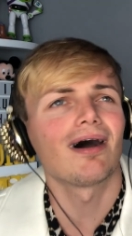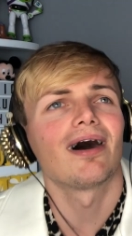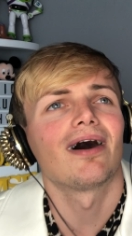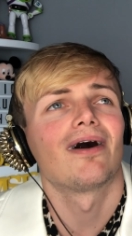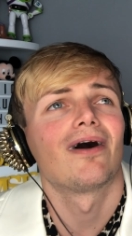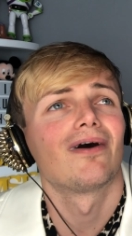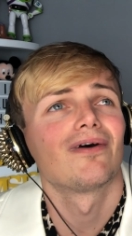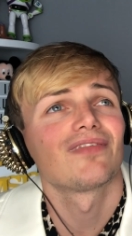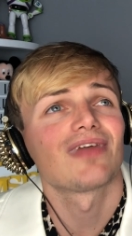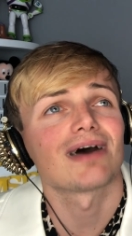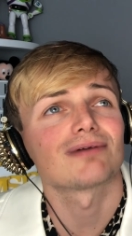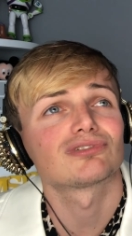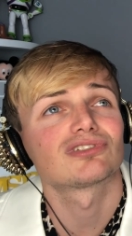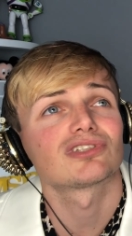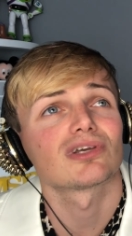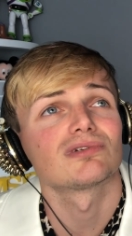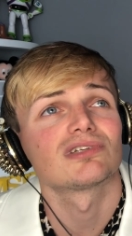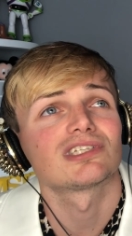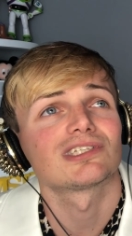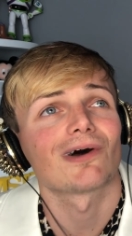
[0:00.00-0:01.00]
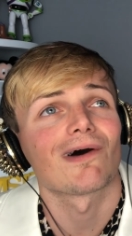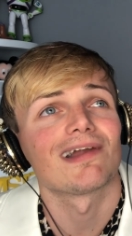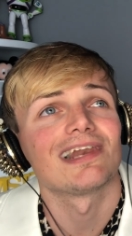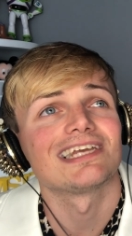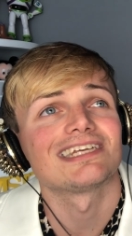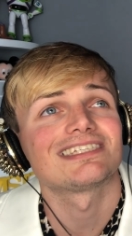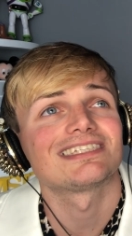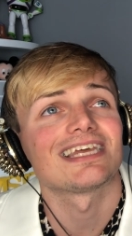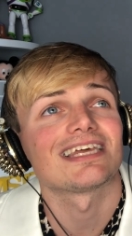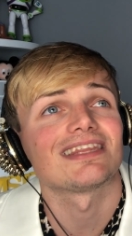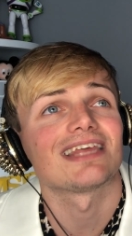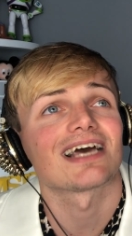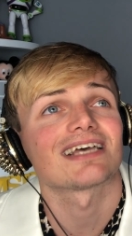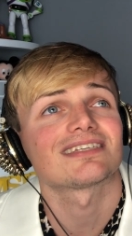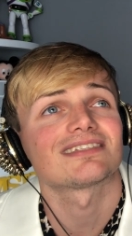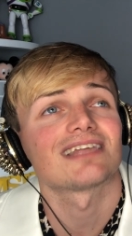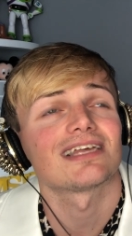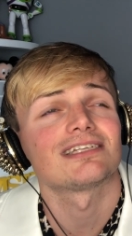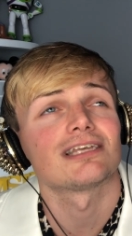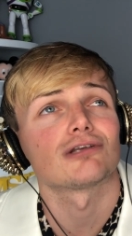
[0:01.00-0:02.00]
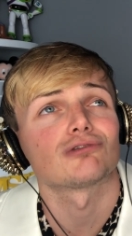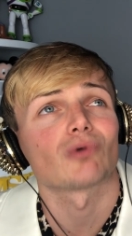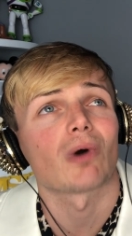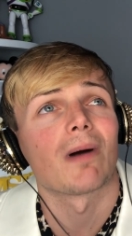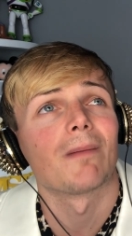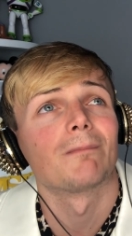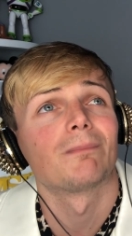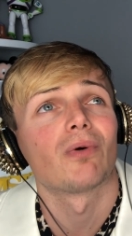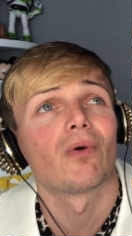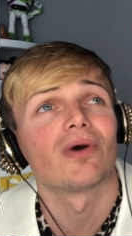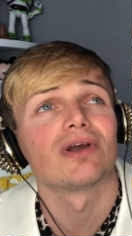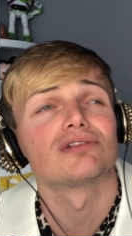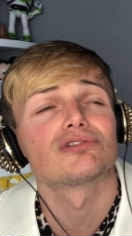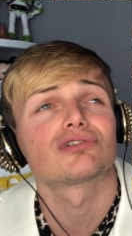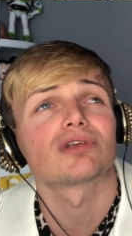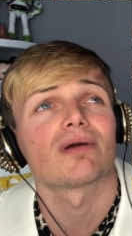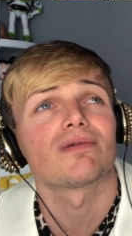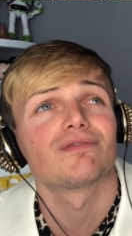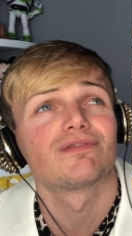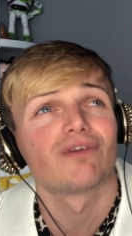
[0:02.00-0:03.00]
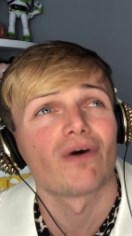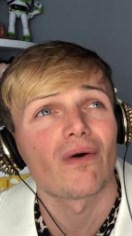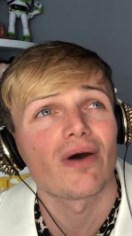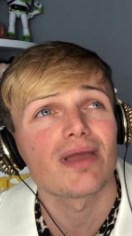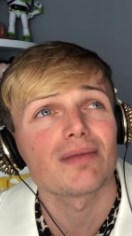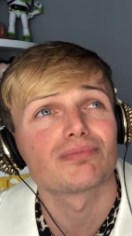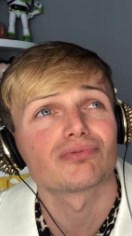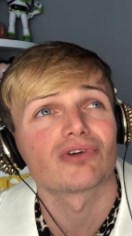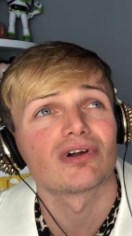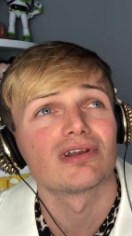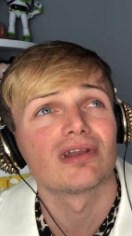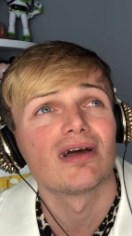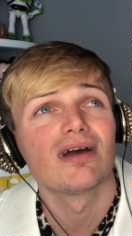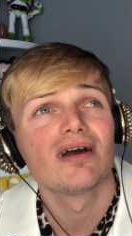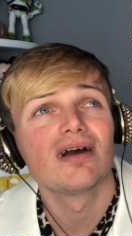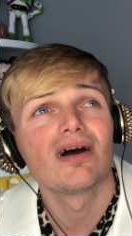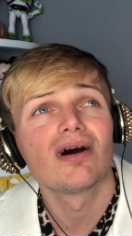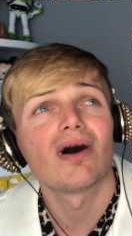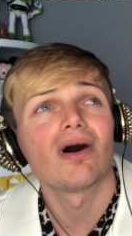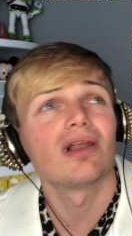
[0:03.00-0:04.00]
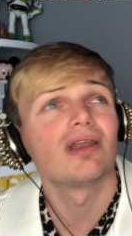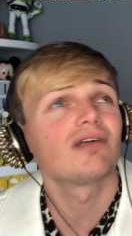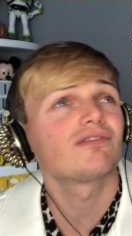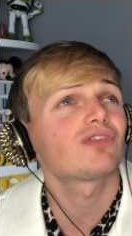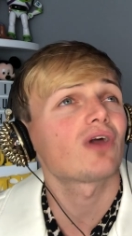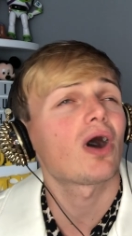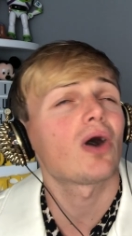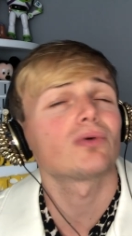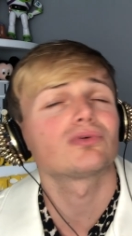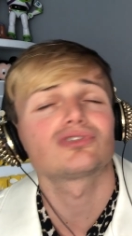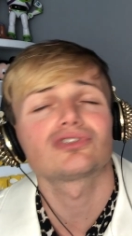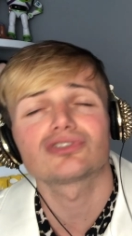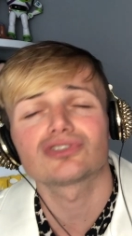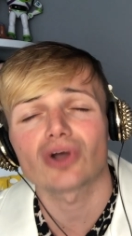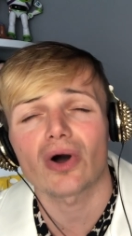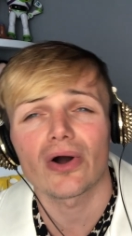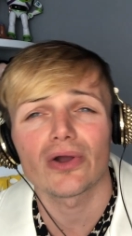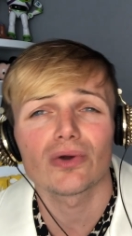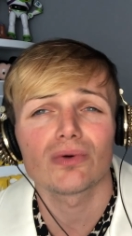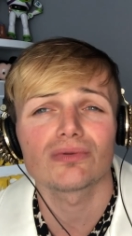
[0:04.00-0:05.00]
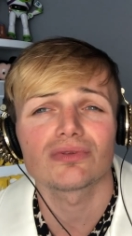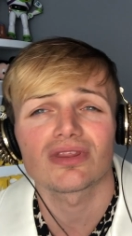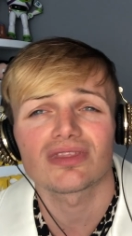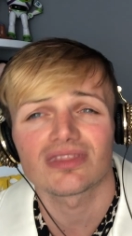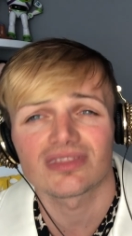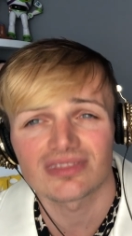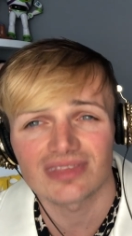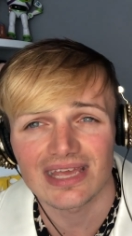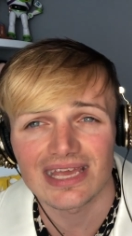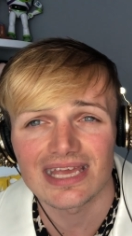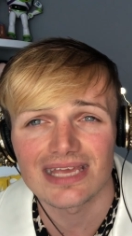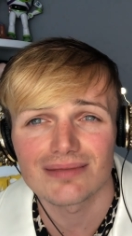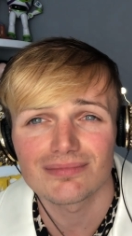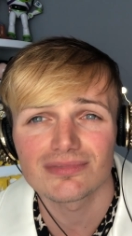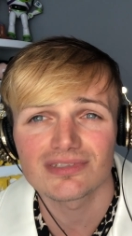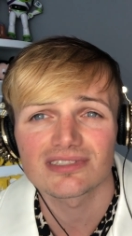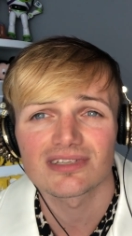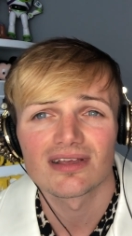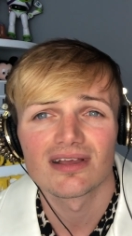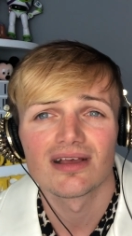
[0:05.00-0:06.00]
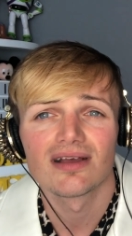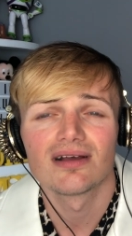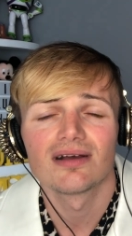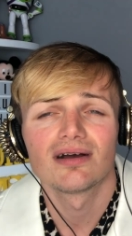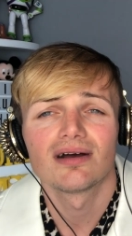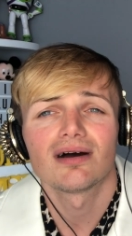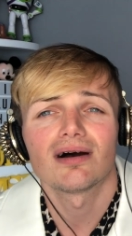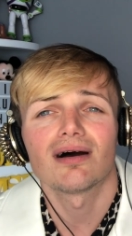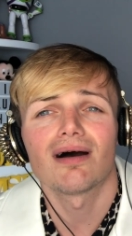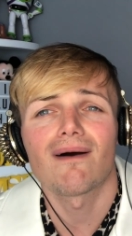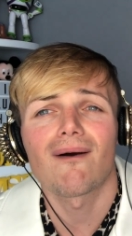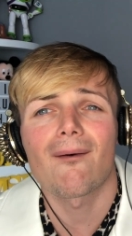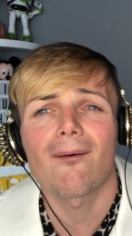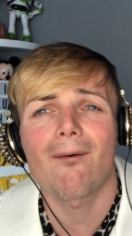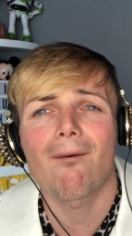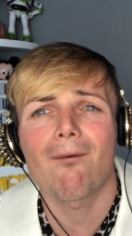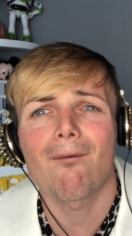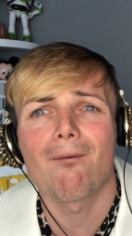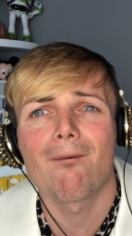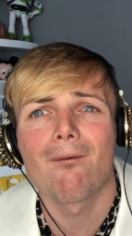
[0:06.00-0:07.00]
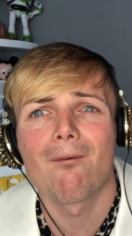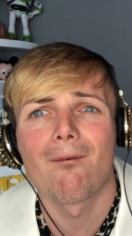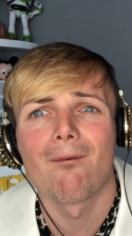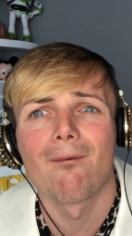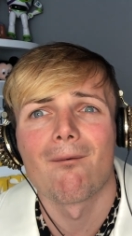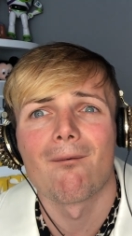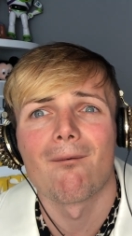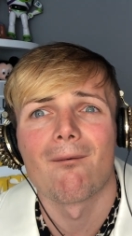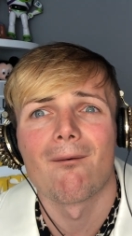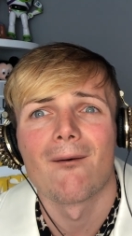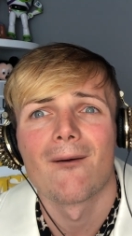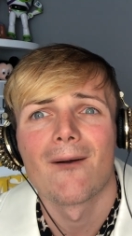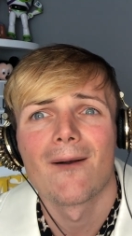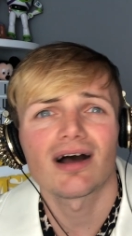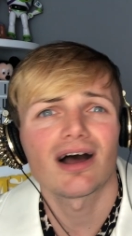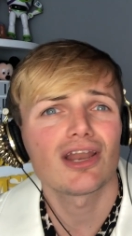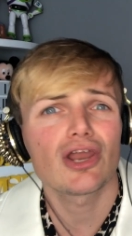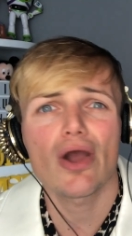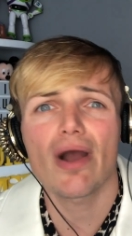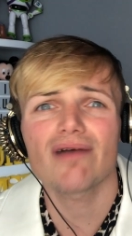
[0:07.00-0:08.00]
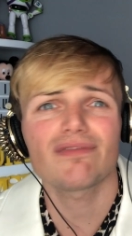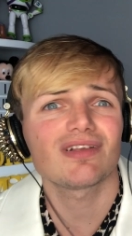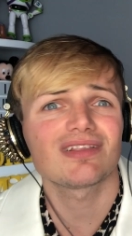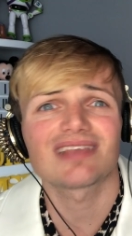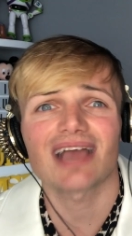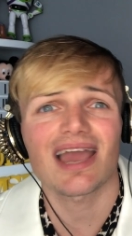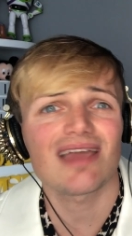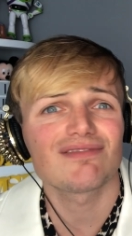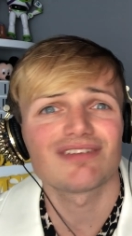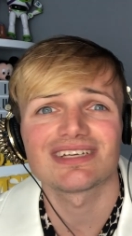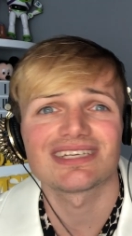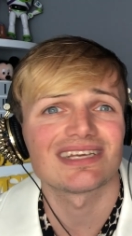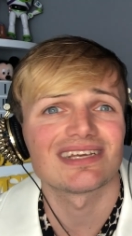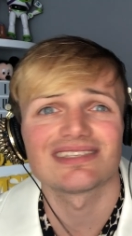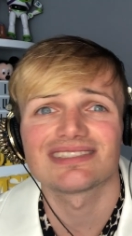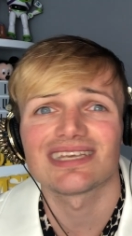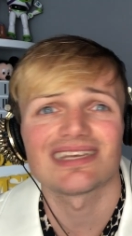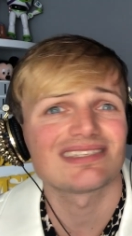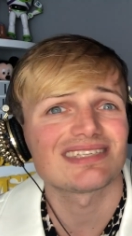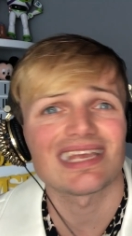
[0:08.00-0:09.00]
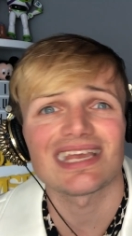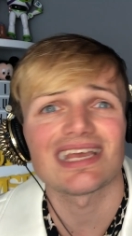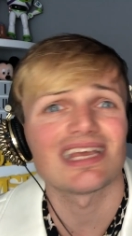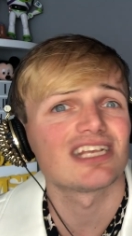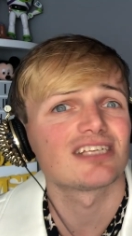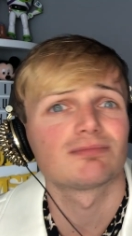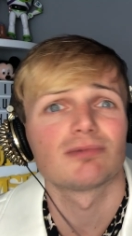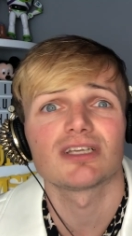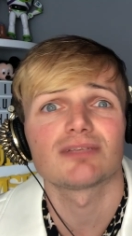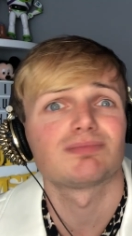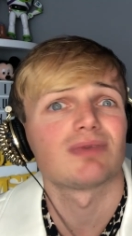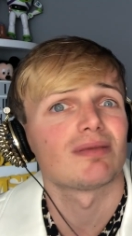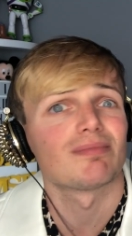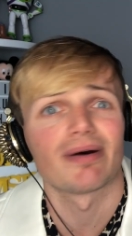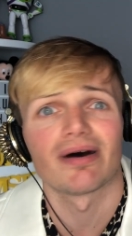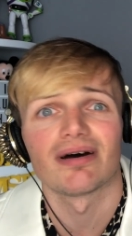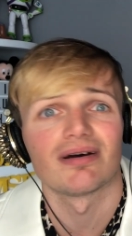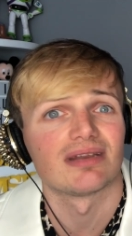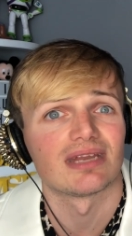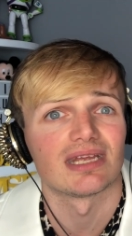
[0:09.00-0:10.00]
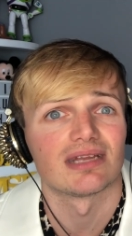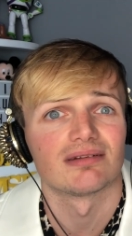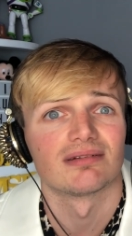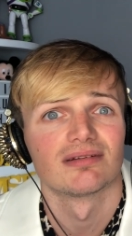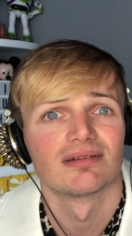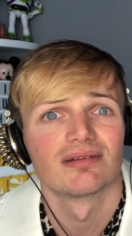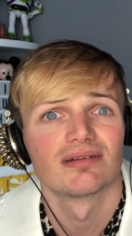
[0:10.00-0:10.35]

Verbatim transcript: Oh, that was so stylistic. The aesthetics were on point, so vibrant. I love the whole style, the themes. Oh! And whoever David is, his ears must be burning.